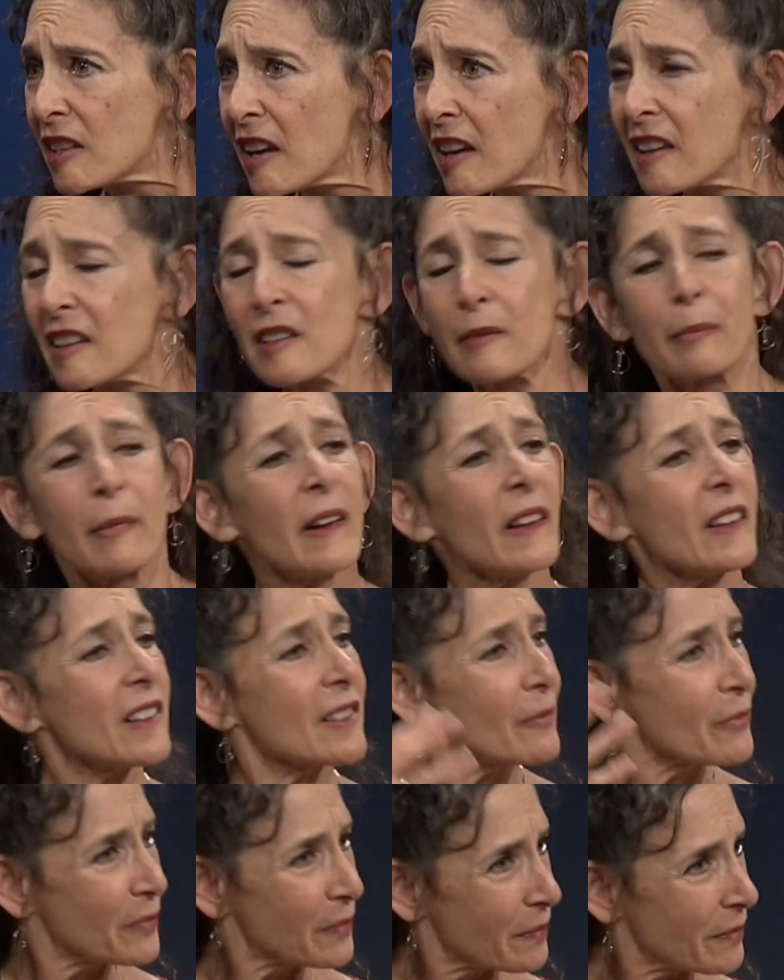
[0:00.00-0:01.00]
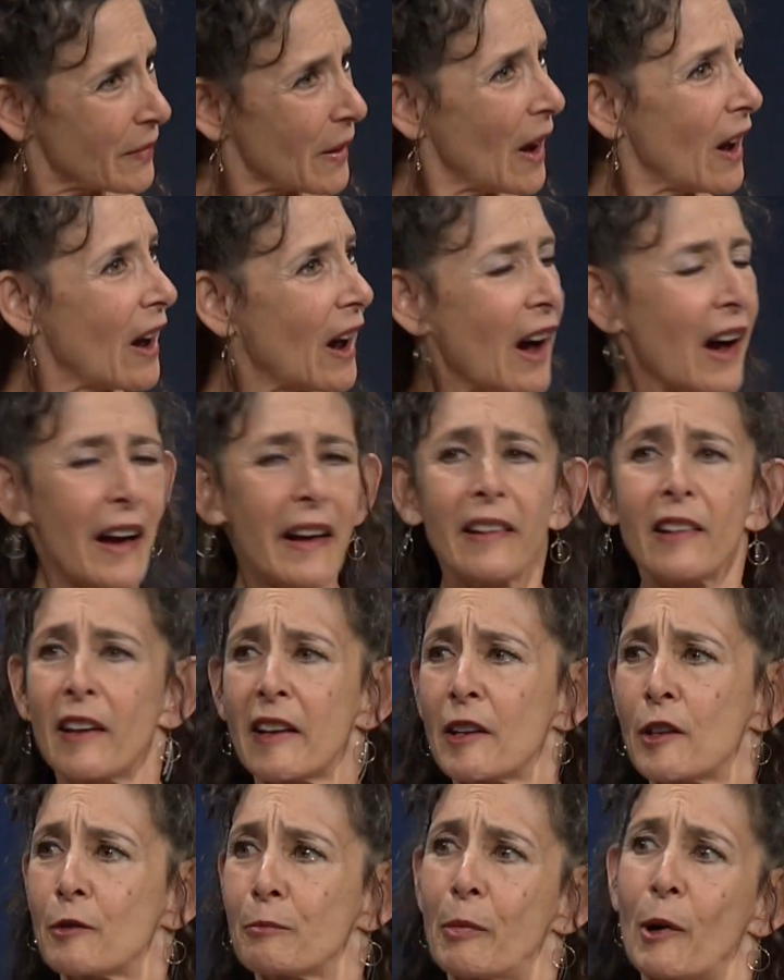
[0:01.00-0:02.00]
yet, but I
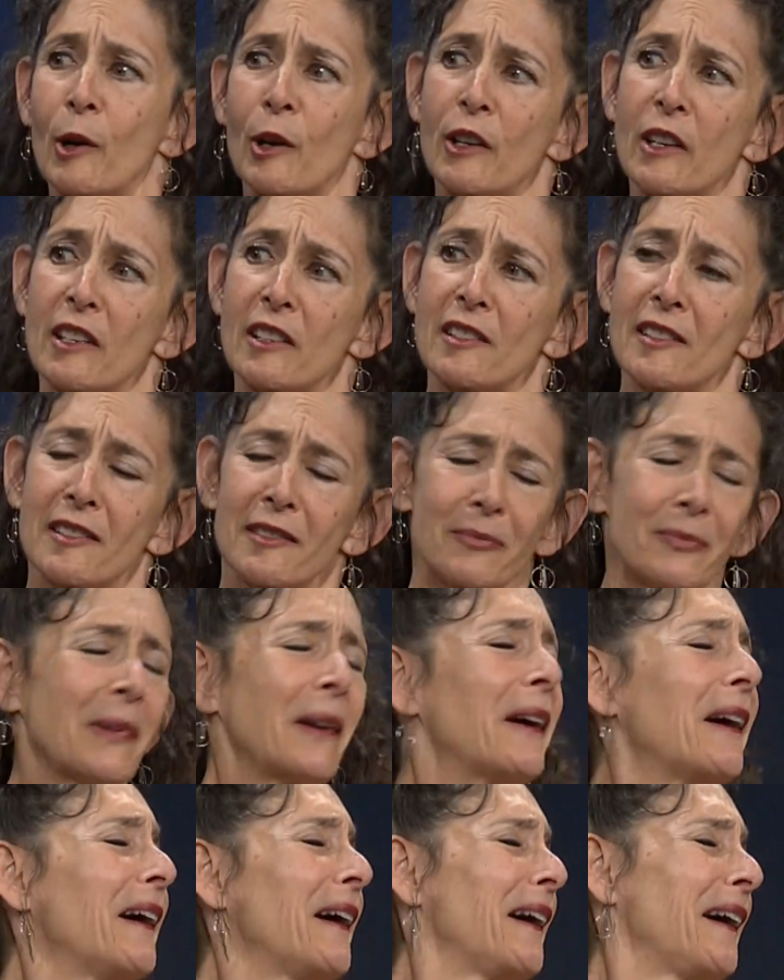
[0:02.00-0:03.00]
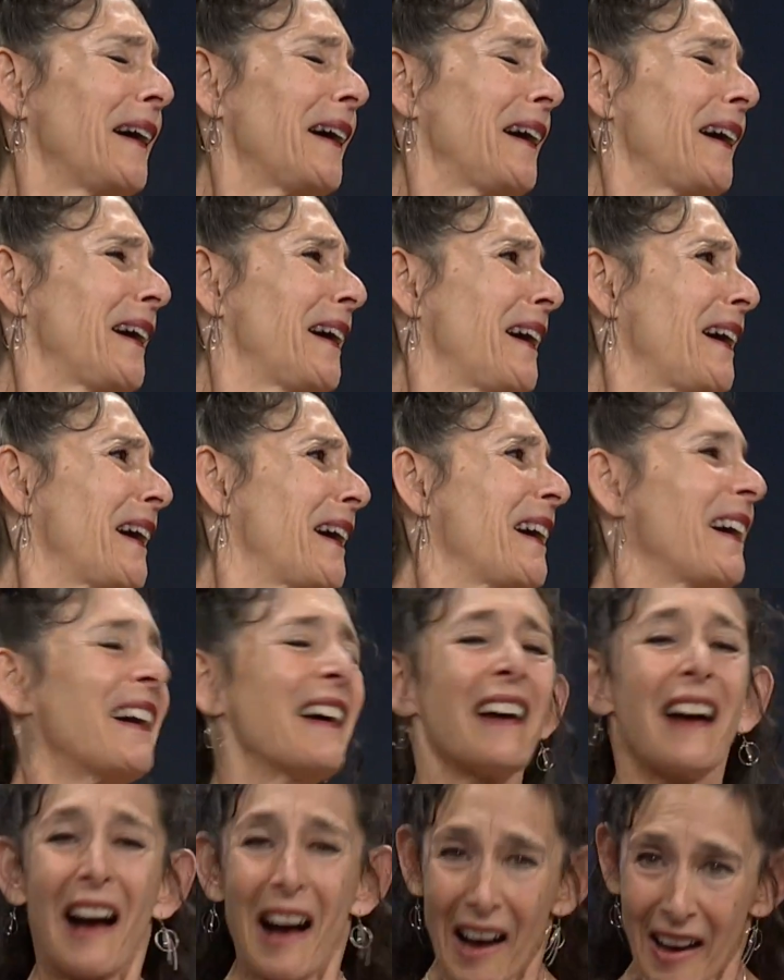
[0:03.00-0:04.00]
like parties.
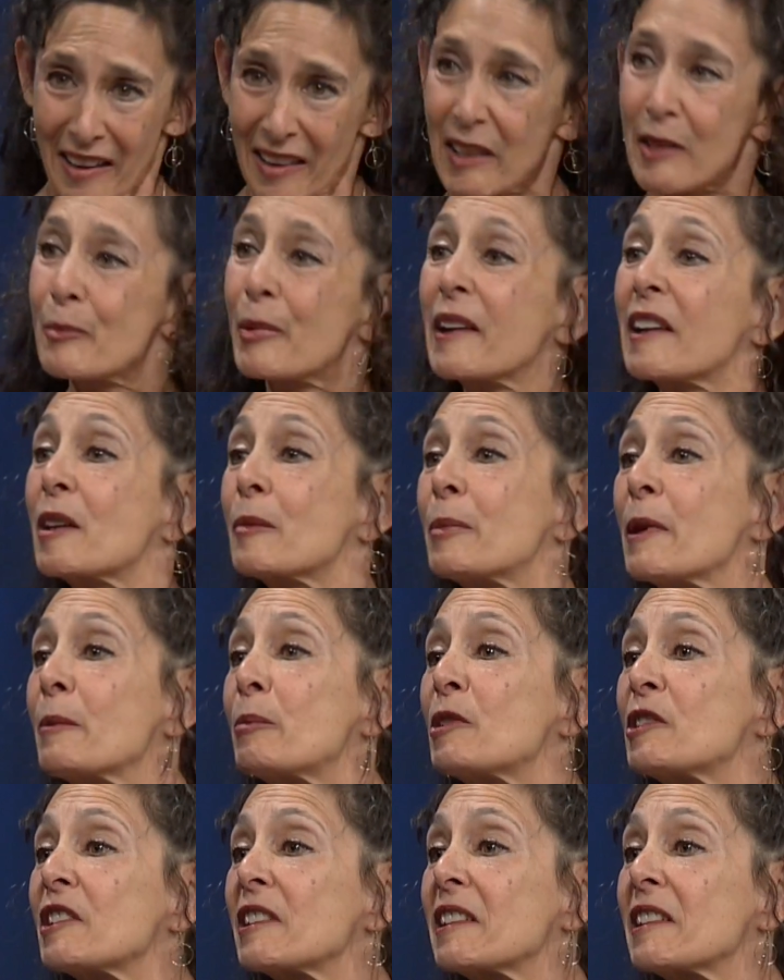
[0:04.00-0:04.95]
I like bringing people together.